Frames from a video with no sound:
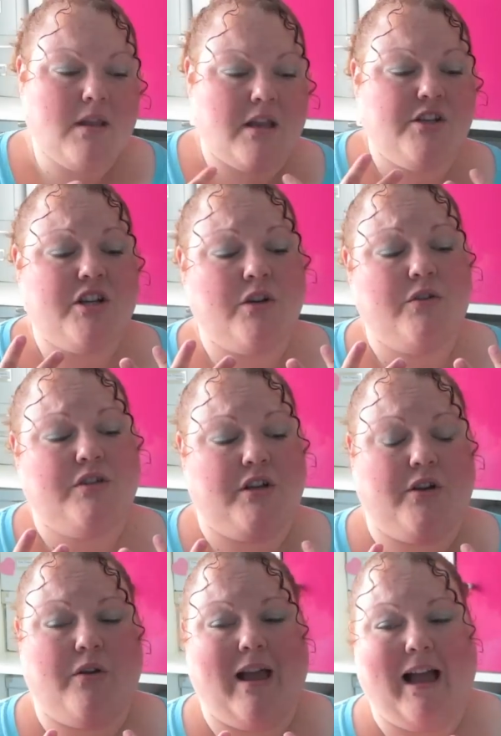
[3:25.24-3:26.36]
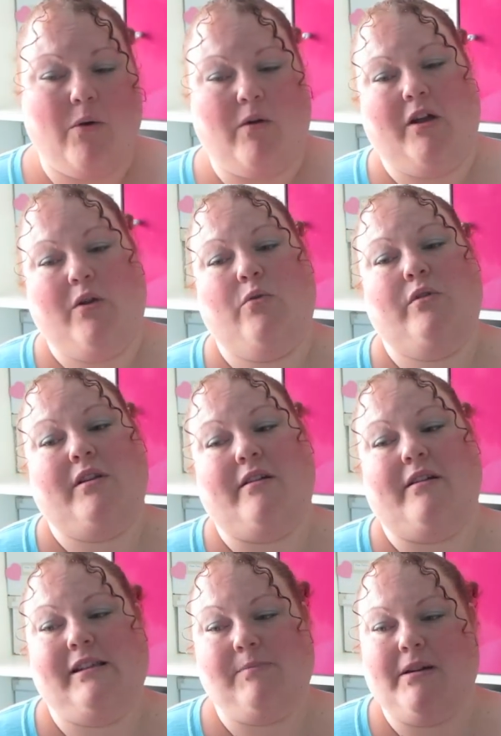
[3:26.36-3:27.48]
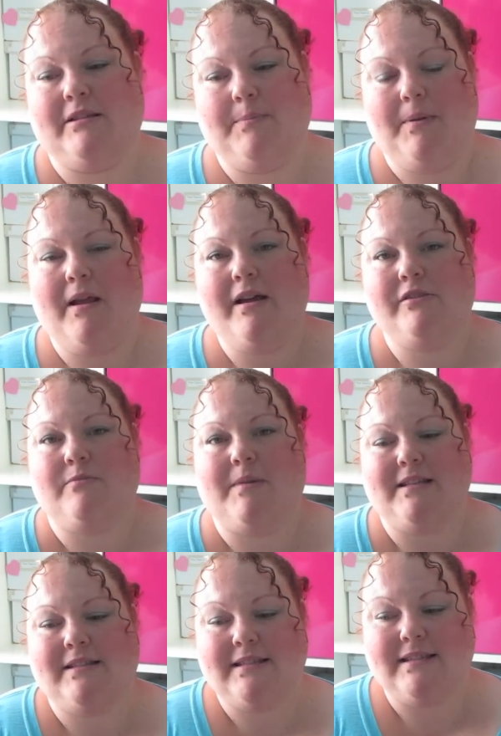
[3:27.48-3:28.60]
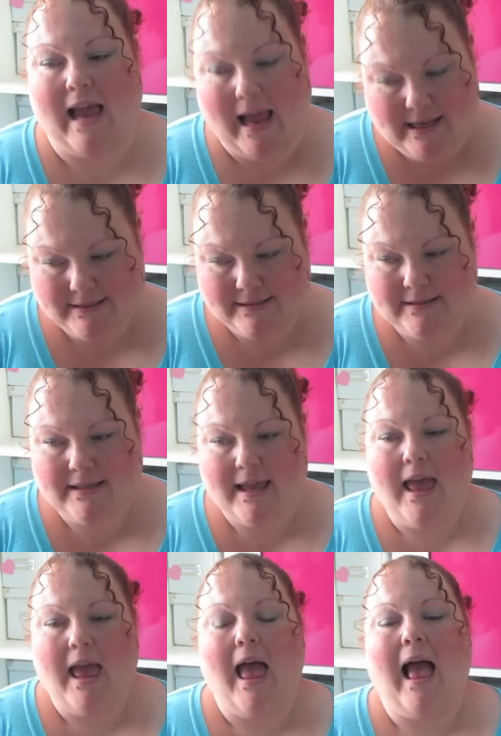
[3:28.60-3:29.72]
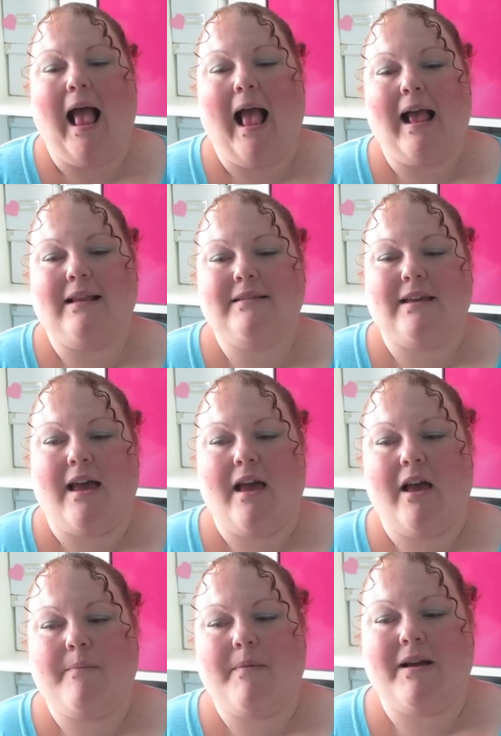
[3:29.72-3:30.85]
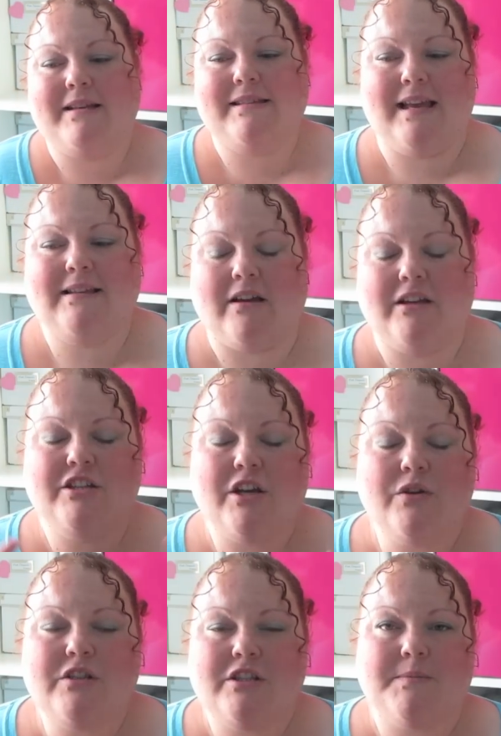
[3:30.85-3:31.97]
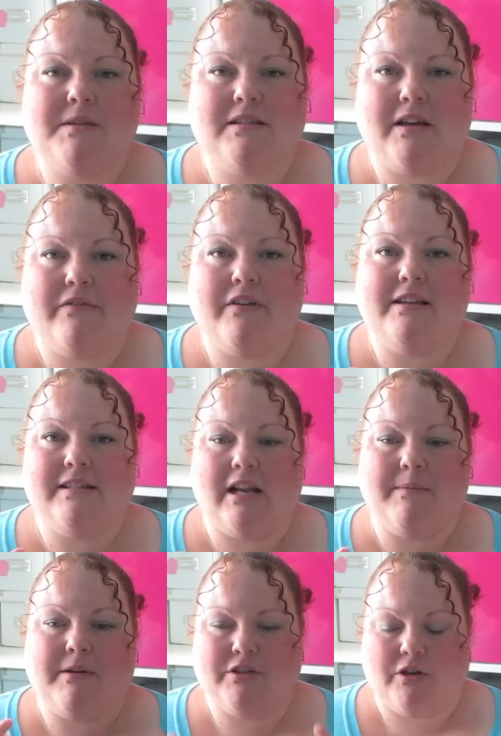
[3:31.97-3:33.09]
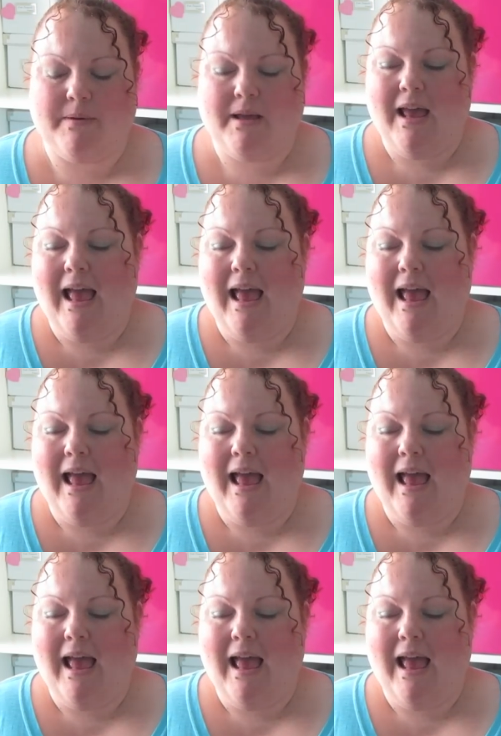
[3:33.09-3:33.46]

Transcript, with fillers: I showed you how I organise my supplies on my desk. And um, I said, I showed you some of the stuff that I sell in my shop.